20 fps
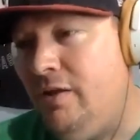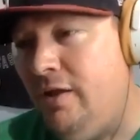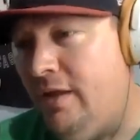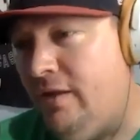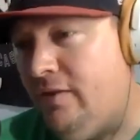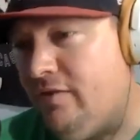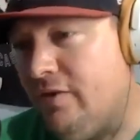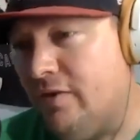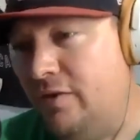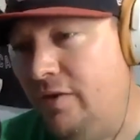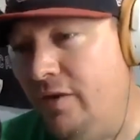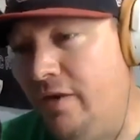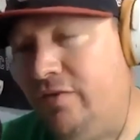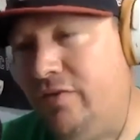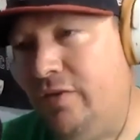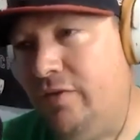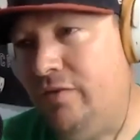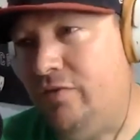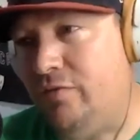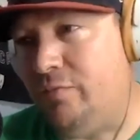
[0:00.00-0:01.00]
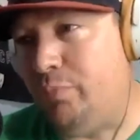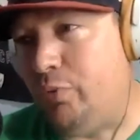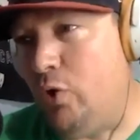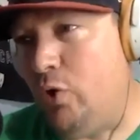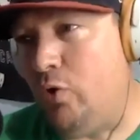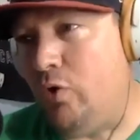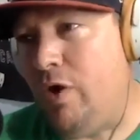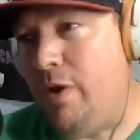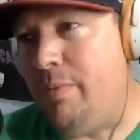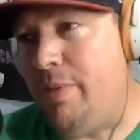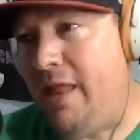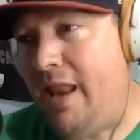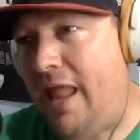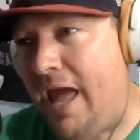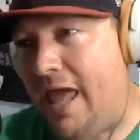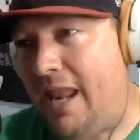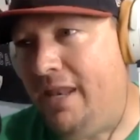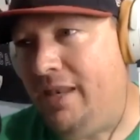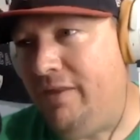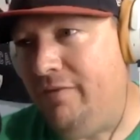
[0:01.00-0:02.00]
It's a it's a program that
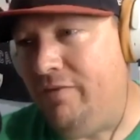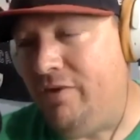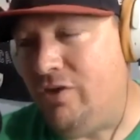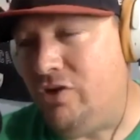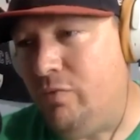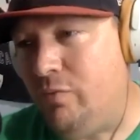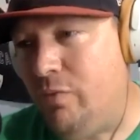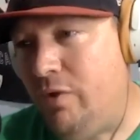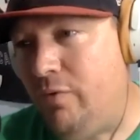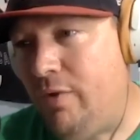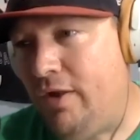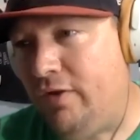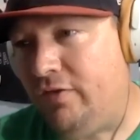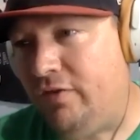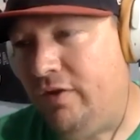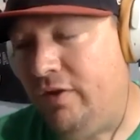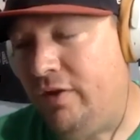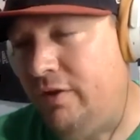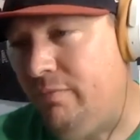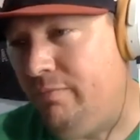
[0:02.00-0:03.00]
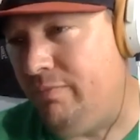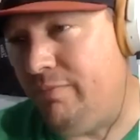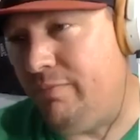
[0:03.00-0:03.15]
added Division One wrestling.